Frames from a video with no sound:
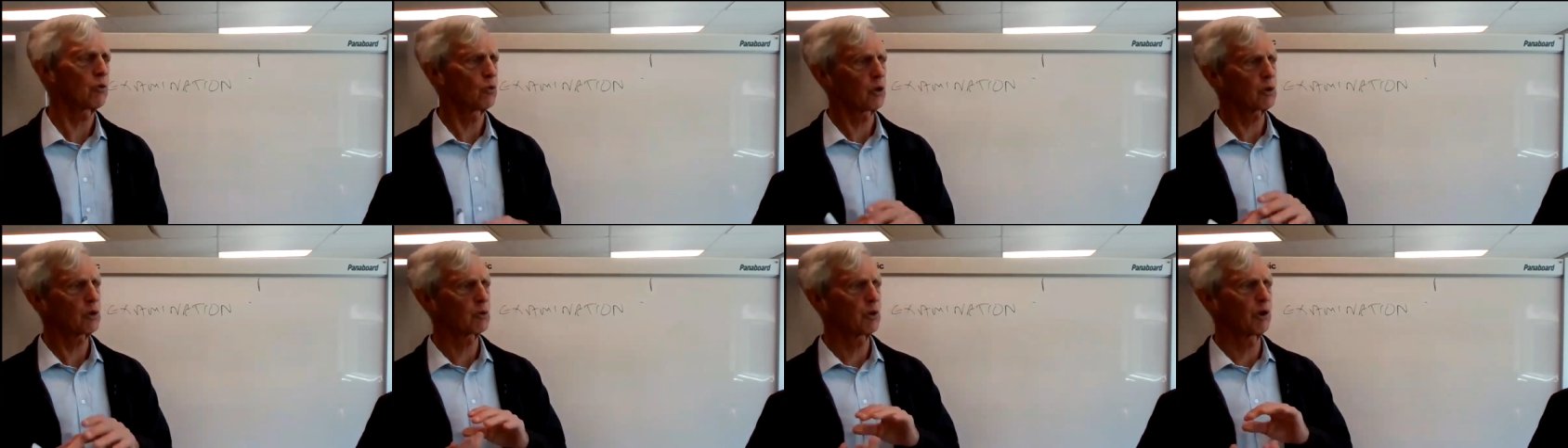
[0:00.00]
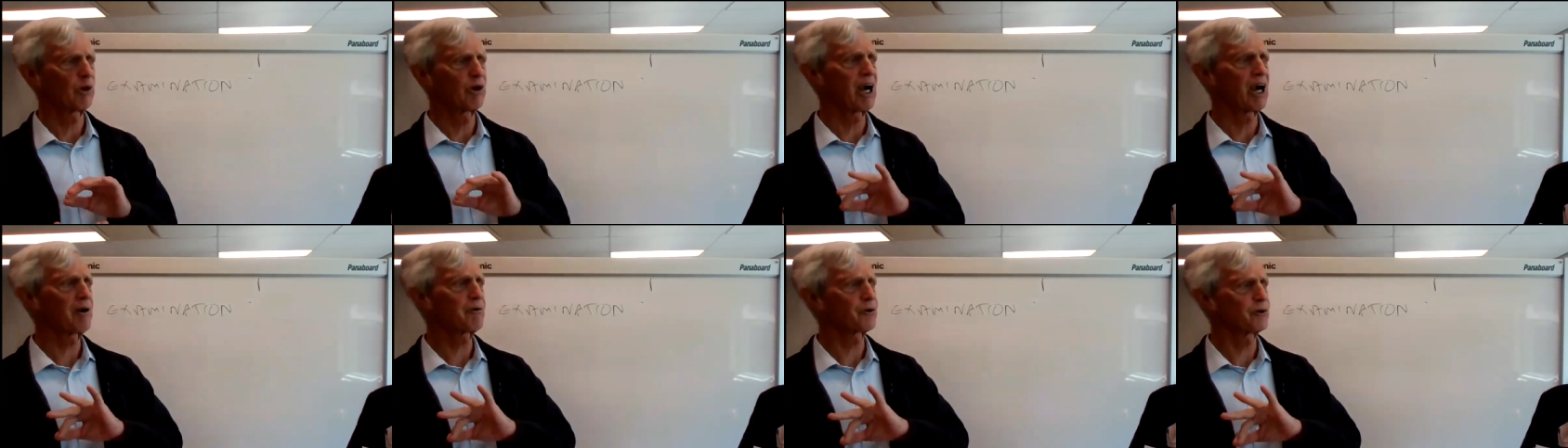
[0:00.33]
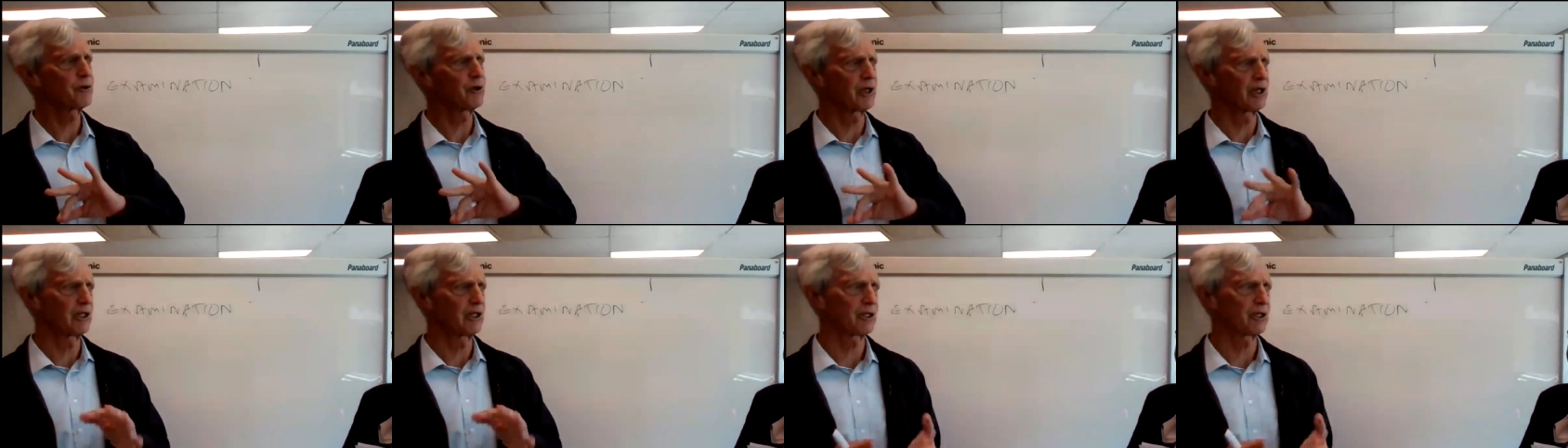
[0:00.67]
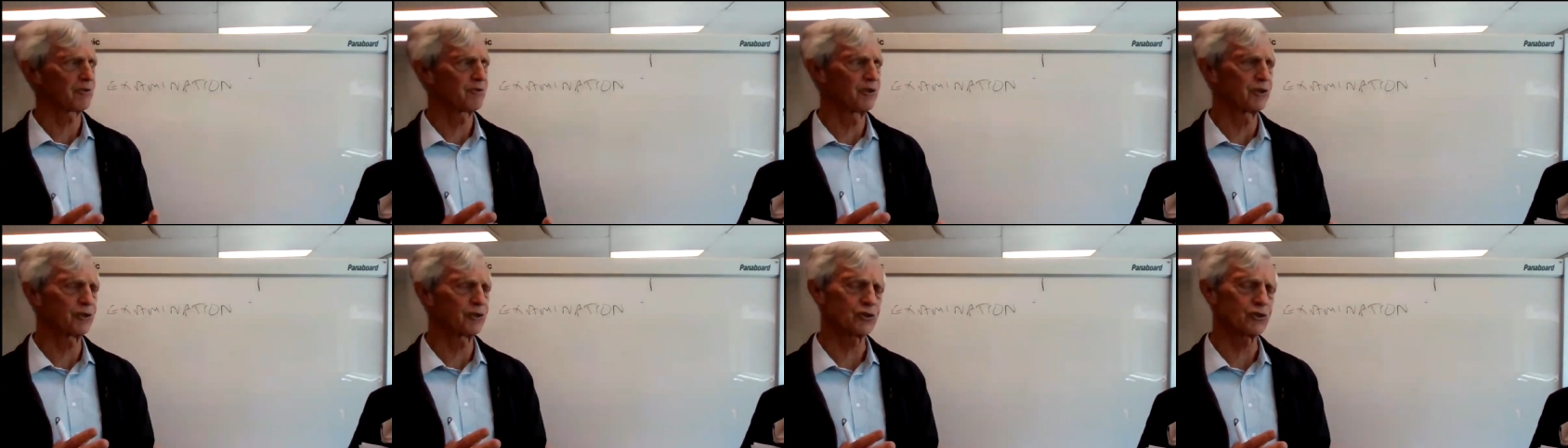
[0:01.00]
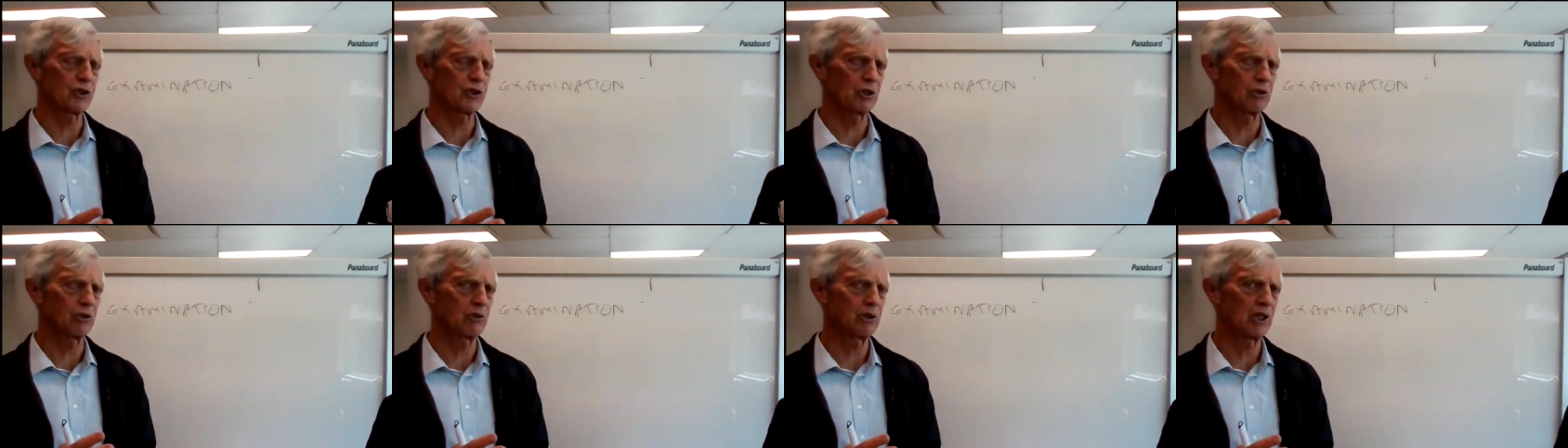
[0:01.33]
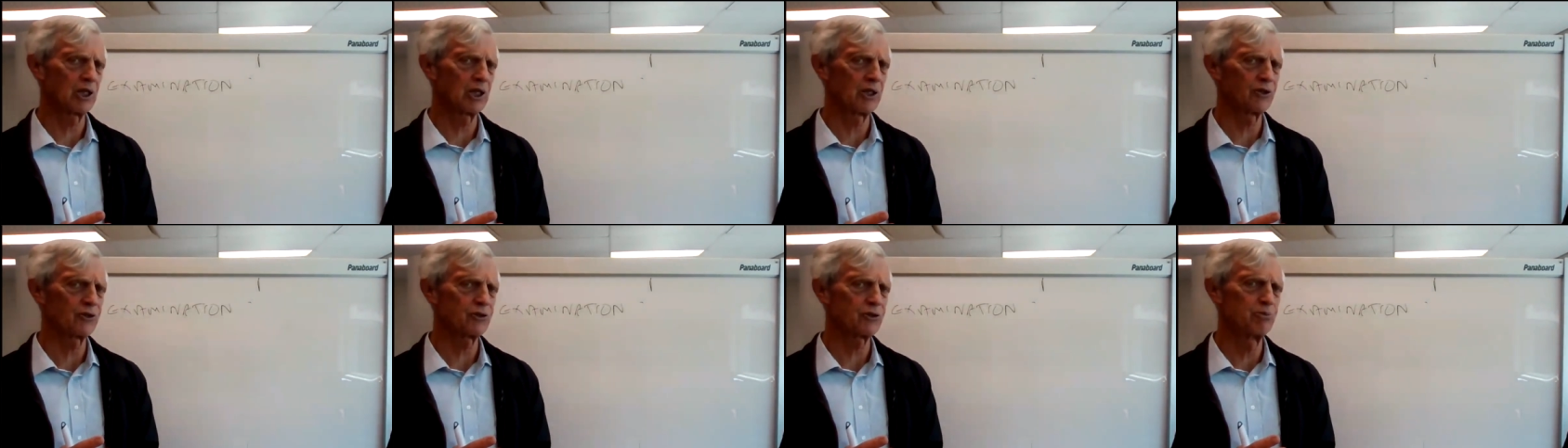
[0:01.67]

What we're after in a lot of this, though,